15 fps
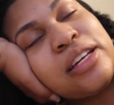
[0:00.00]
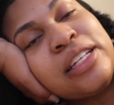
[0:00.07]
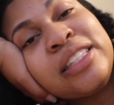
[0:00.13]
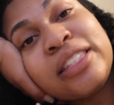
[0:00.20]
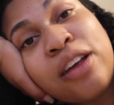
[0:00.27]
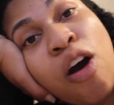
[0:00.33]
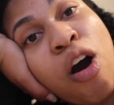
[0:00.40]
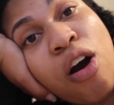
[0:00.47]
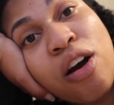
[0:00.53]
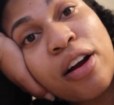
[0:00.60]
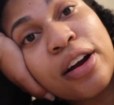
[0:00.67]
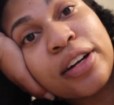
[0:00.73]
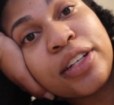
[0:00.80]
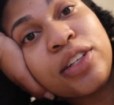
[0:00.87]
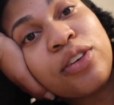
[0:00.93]
It's
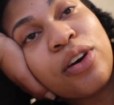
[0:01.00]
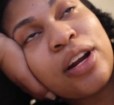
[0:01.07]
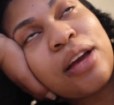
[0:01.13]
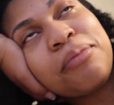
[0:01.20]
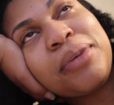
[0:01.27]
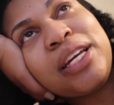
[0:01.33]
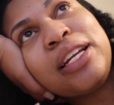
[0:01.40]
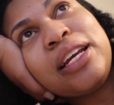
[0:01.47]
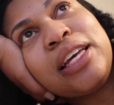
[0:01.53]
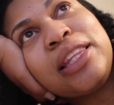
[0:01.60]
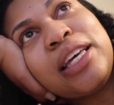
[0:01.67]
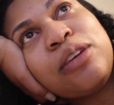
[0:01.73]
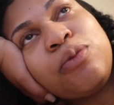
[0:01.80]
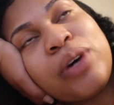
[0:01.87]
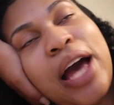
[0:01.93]
hard, you know what I mean? And
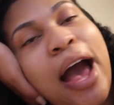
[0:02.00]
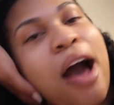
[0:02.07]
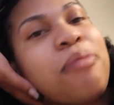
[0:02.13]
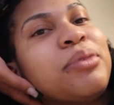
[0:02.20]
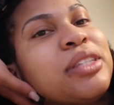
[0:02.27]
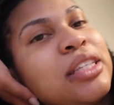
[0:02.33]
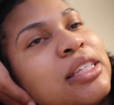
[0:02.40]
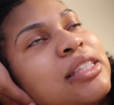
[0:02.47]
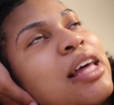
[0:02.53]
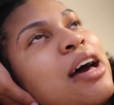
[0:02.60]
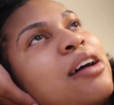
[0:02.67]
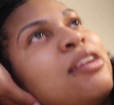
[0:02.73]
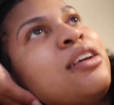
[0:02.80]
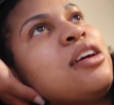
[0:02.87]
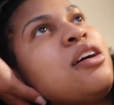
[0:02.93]
then what happens is
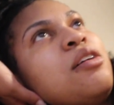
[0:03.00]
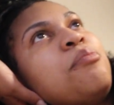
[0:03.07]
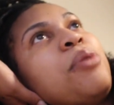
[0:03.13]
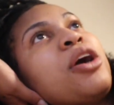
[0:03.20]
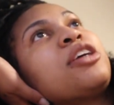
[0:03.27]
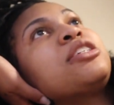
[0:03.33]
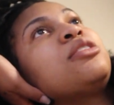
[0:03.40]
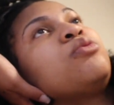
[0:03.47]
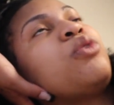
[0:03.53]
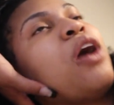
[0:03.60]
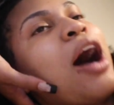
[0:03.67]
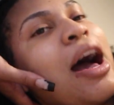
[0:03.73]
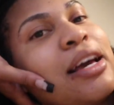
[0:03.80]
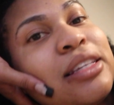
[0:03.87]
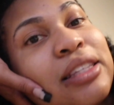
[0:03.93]
that person
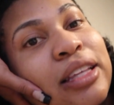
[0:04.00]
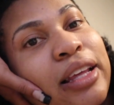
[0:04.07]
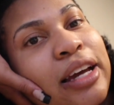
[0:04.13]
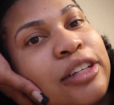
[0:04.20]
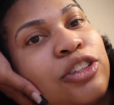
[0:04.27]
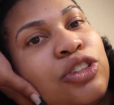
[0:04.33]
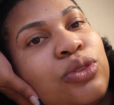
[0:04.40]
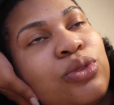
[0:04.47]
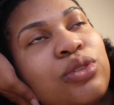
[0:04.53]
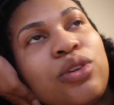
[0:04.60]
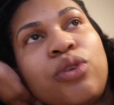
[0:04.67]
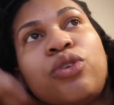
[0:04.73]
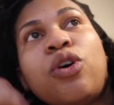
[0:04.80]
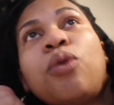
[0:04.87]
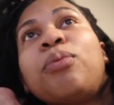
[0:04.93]
will isolate you, so
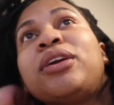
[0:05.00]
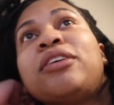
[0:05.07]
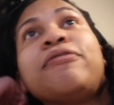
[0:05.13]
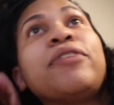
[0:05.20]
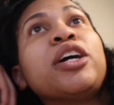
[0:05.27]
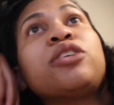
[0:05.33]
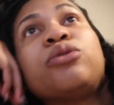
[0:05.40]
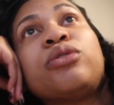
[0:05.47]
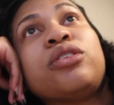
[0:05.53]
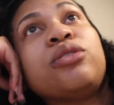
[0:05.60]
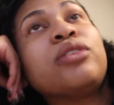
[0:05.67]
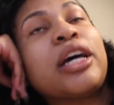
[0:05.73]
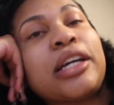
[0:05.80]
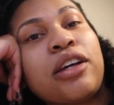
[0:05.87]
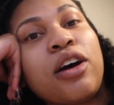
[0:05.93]
nobody fucks with you.
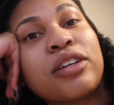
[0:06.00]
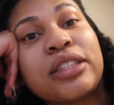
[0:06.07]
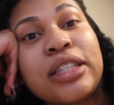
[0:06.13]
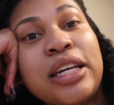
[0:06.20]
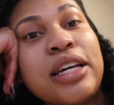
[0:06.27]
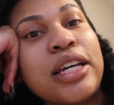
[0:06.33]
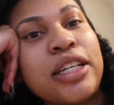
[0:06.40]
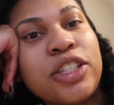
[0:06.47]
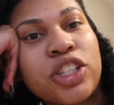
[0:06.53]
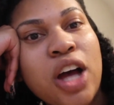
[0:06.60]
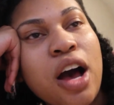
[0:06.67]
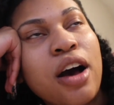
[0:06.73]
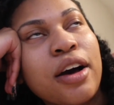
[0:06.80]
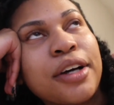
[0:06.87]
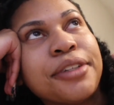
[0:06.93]
Like, y'all see
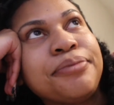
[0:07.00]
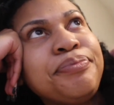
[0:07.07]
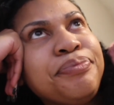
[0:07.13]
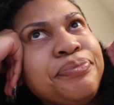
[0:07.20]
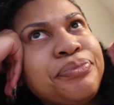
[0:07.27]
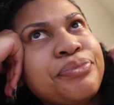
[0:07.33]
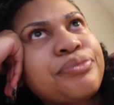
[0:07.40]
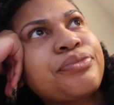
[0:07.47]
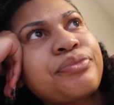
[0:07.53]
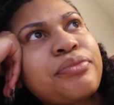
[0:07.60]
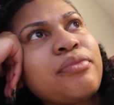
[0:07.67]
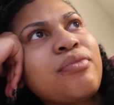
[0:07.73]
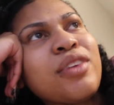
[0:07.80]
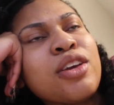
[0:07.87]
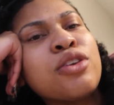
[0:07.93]
Keyshawn,
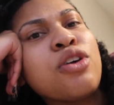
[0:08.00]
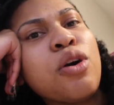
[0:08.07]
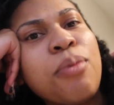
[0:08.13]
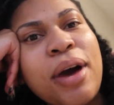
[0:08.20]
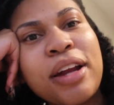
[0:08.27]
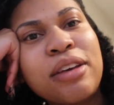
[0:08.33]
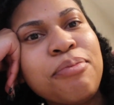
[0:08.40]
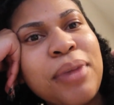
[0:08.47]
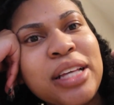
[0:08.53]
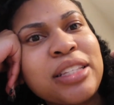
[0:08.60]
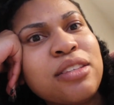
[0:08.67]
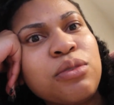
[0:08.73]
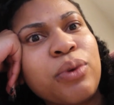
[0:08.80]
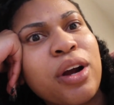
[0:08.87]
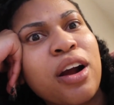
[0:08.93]
nobody
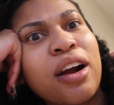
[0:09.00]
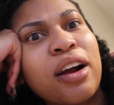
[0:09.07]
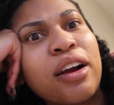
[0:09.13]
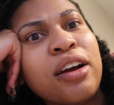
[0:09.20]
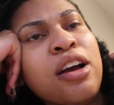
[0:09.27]
messes with her,